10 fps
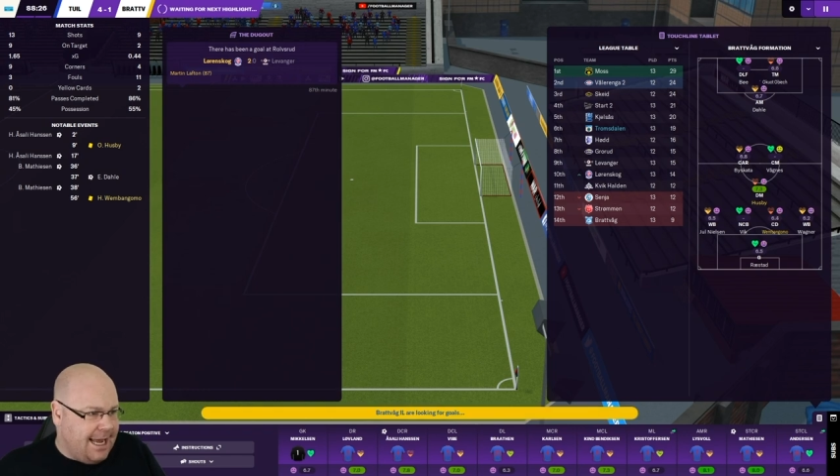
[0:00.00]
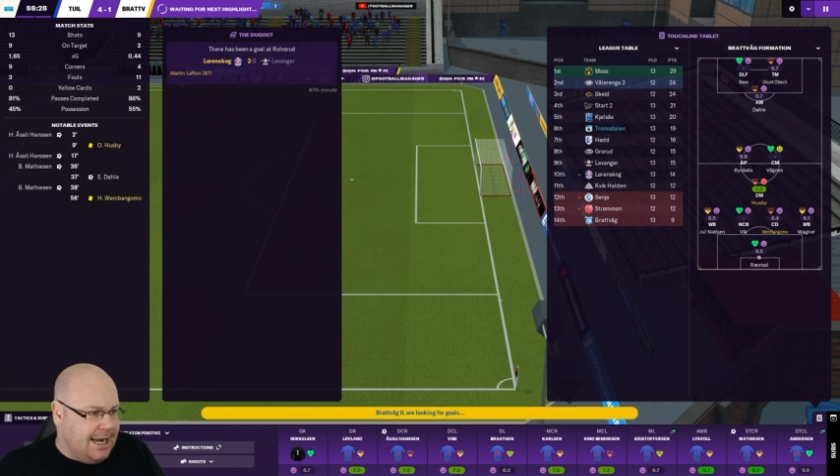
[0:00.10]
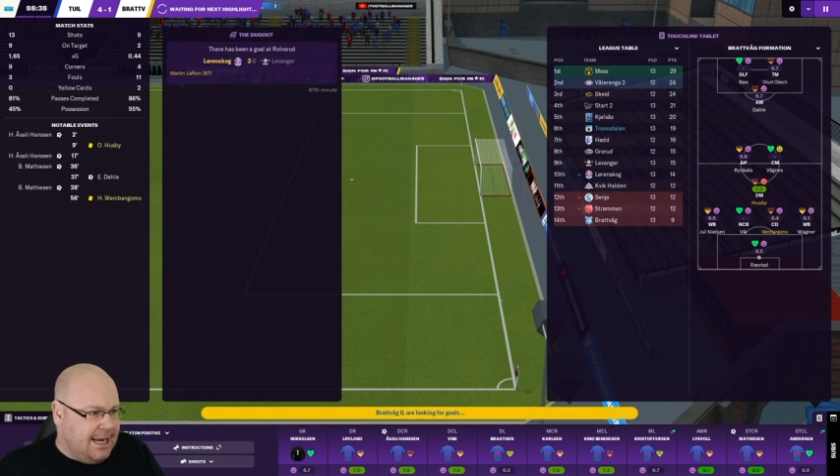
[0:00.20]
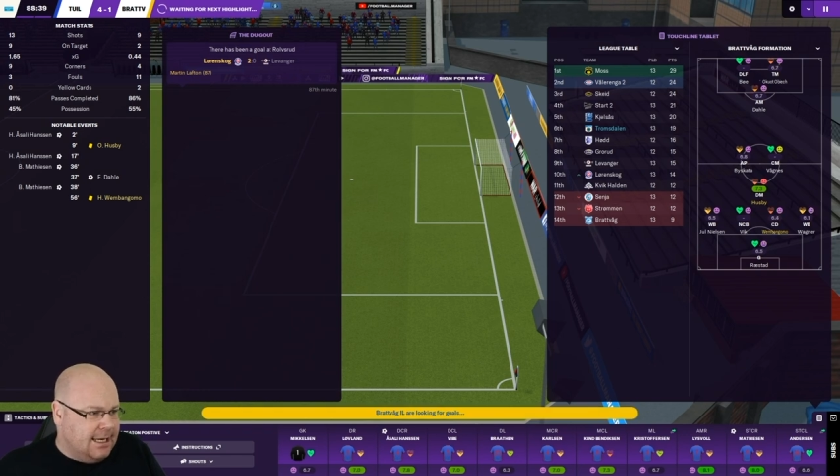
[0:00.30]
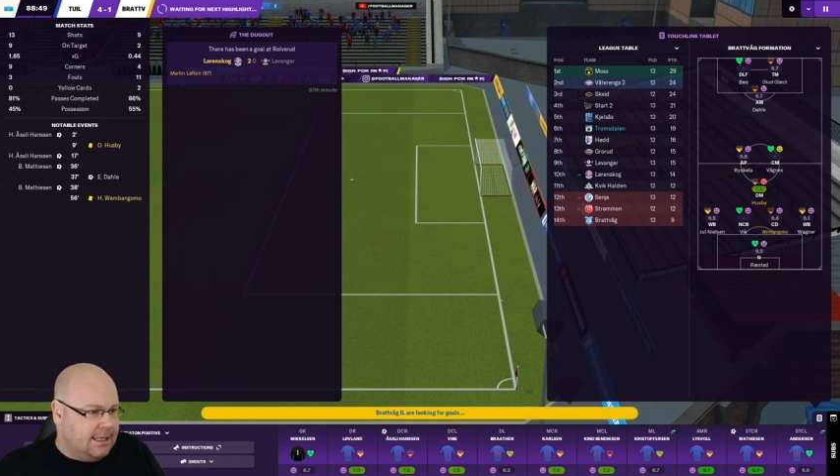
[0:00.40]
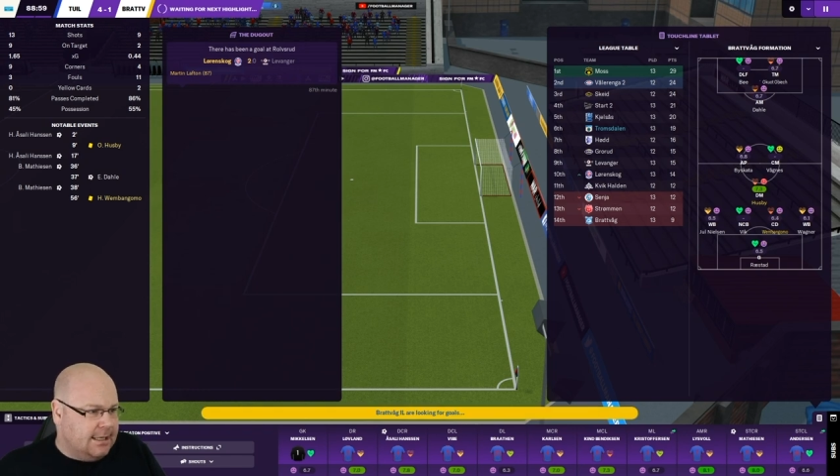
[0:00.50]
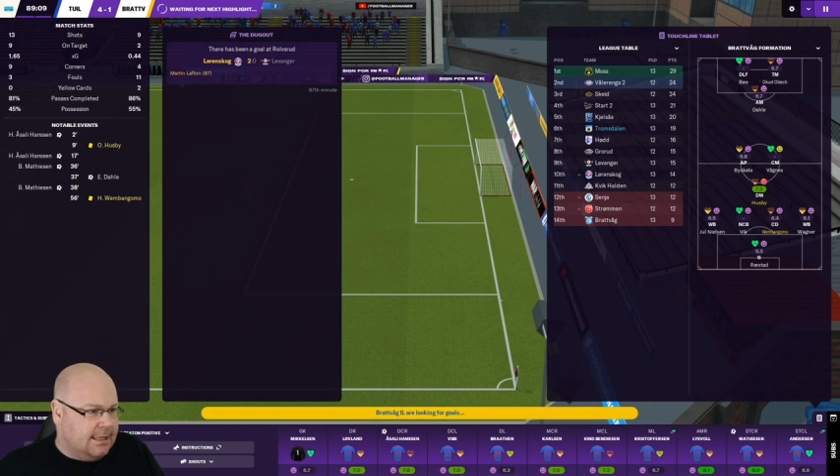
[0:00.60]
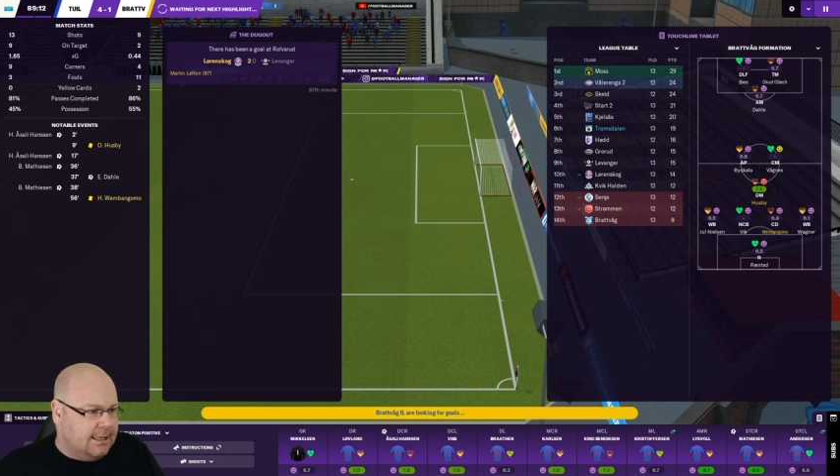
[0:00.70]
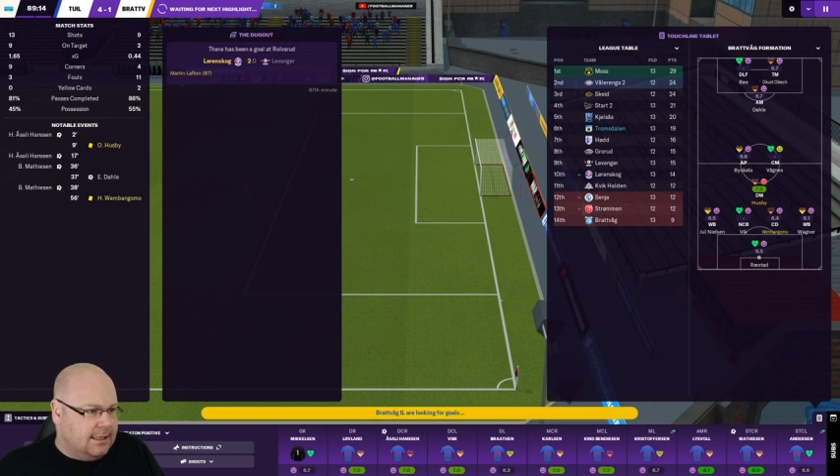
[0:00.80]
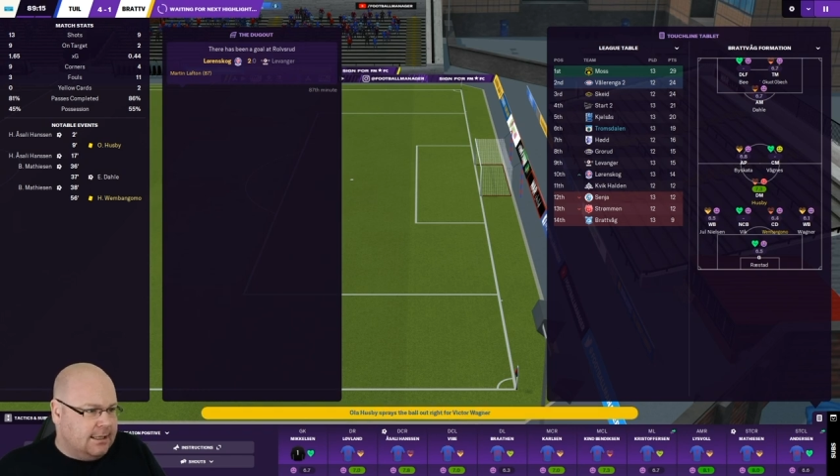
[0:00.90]
in.
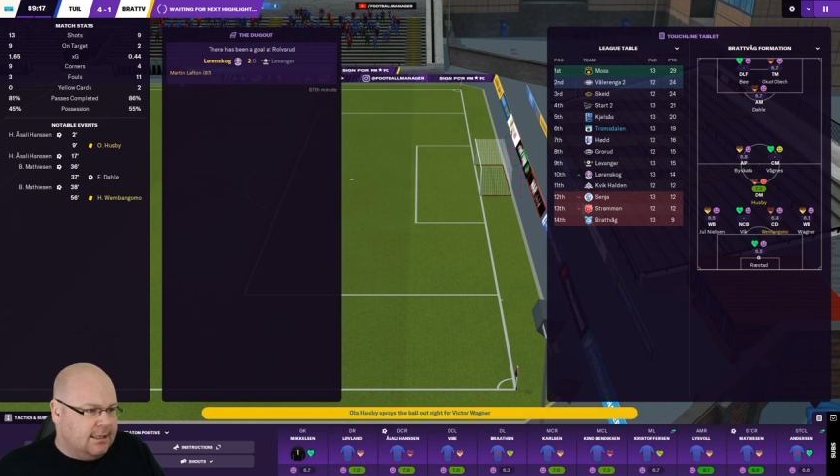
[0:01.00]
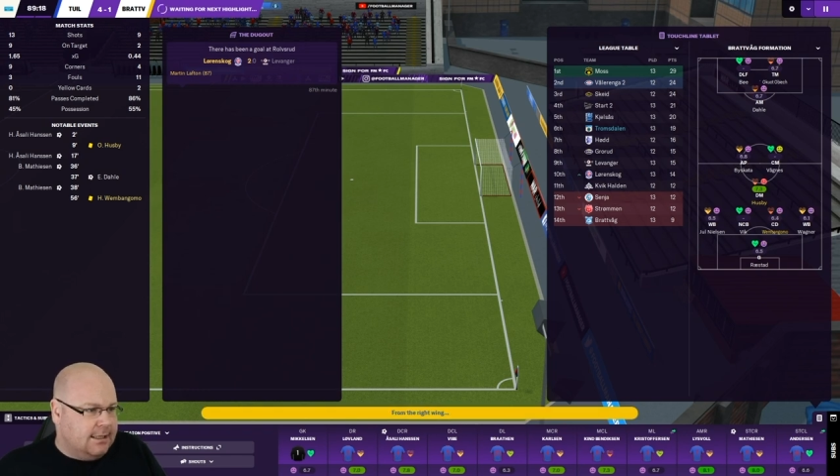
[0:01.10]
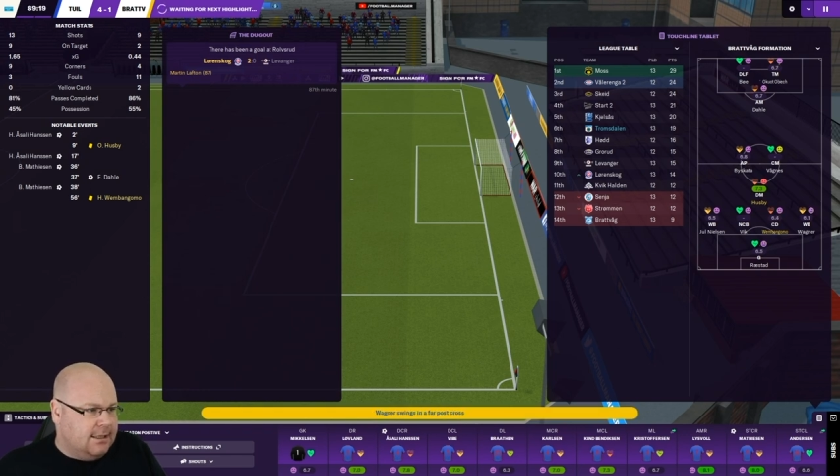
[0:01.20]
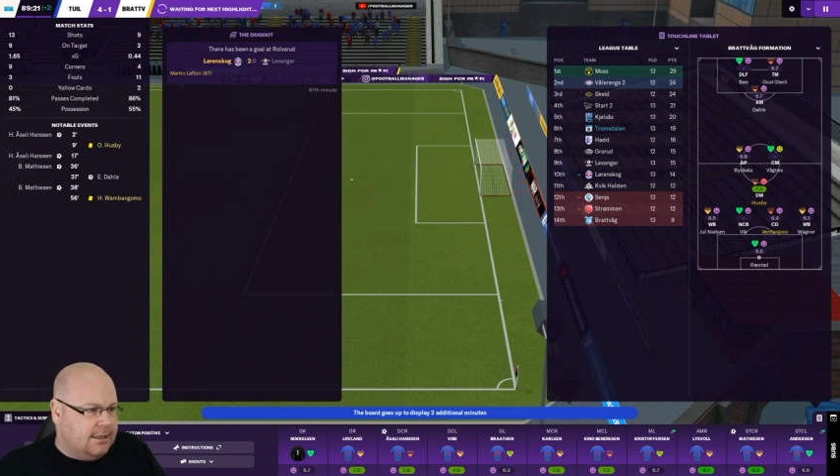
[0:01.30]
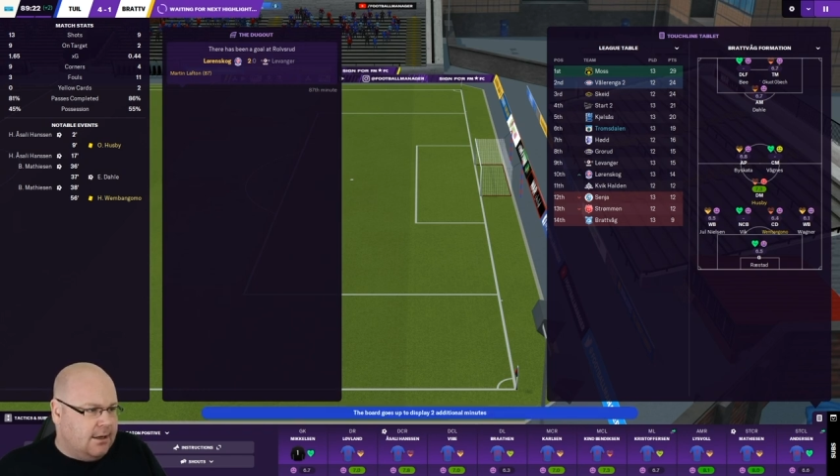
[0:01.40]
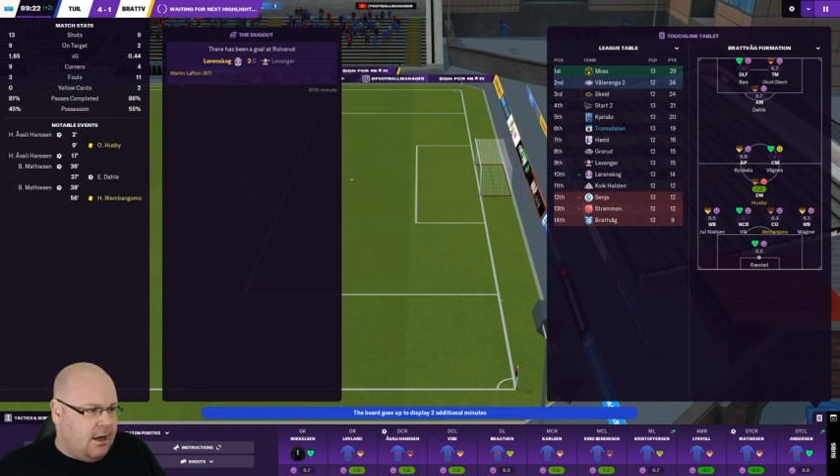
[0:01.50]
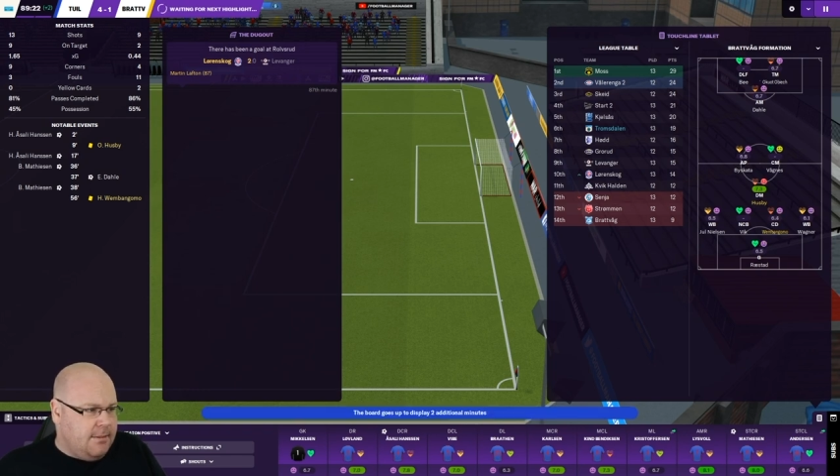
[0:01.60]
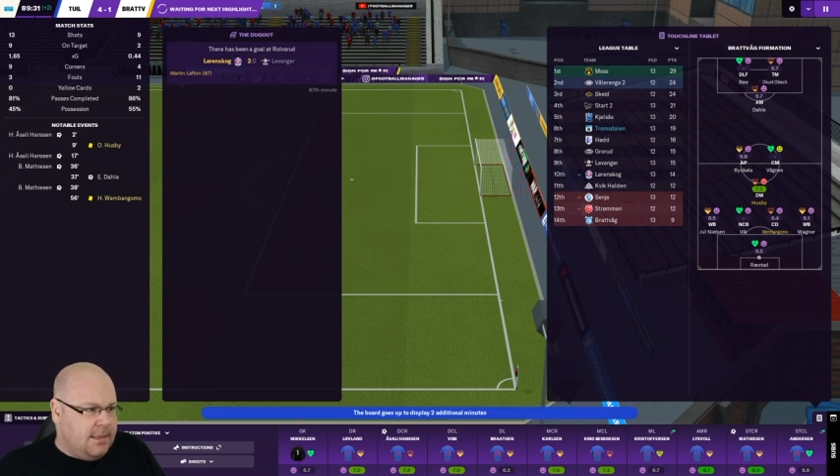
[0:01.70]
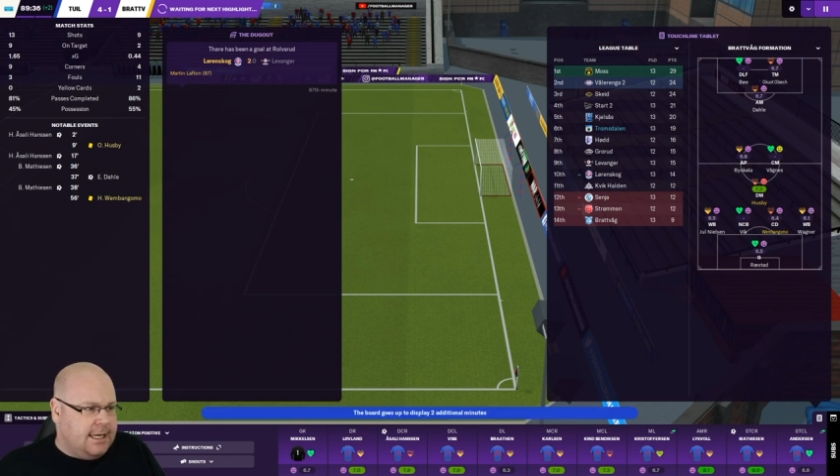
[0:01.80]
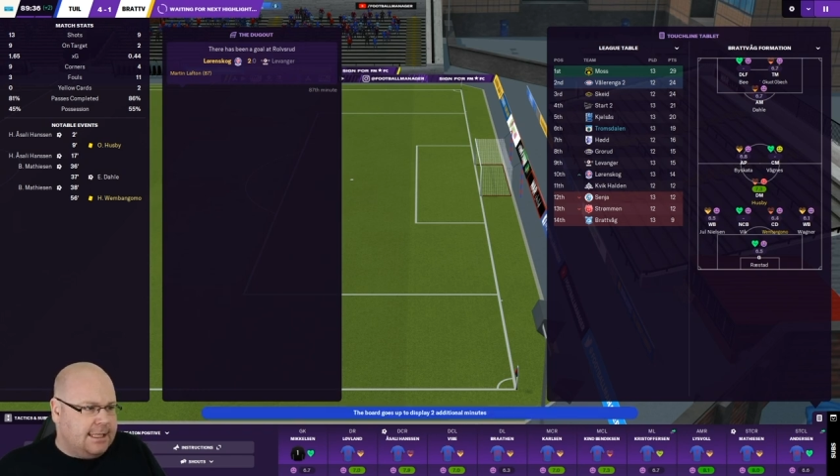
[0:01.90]

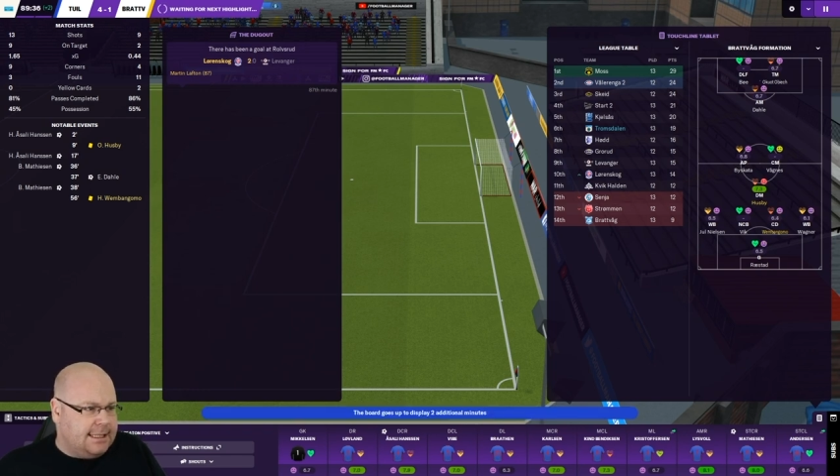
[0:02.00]
I'm going